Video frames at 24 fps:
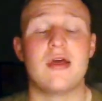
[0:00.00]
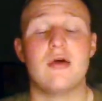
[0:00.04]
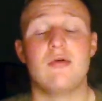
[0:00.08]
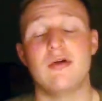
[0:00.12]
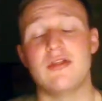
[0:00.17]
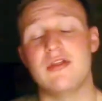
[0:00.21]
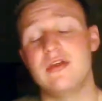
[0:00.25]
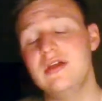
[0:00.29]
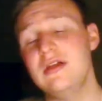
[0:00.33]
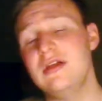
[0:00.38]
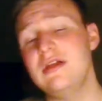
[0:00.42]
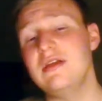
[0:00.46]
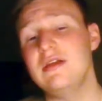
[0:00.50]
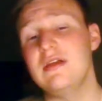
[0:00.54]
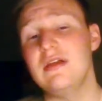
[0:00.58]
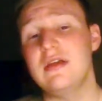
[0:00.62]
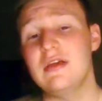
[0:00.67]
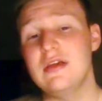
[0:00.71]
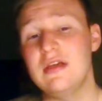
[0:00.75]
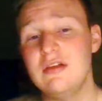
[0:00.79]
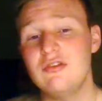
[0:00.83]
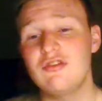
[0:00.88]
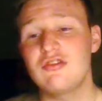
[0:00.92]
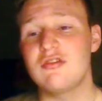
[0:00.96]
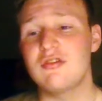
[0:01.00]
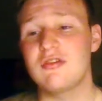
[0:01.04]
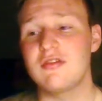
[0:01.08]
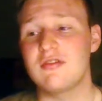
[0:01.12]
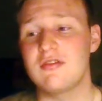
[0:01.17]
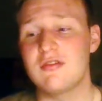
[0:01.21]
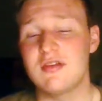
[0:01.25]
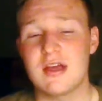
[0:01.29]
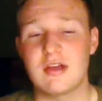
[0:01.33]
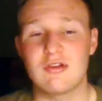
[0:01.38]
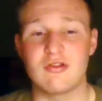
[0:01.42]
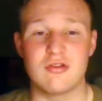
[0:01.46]
Within each
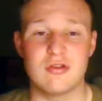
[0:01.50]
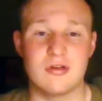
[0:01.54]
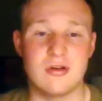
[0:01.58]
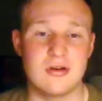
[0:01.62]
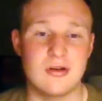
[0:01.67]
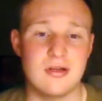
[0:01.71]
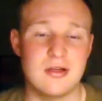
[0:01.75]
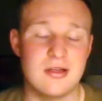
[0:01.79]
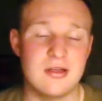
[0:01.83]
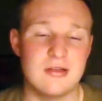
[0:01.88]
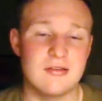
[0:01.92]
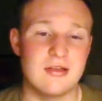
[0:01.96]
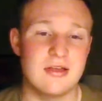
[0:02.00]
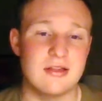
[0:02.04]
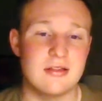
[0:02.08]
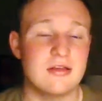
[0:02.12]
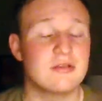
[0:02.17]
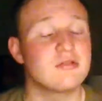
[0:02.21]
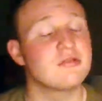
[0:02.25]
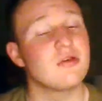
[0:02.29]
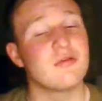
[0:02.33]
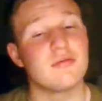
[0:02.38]
section is a list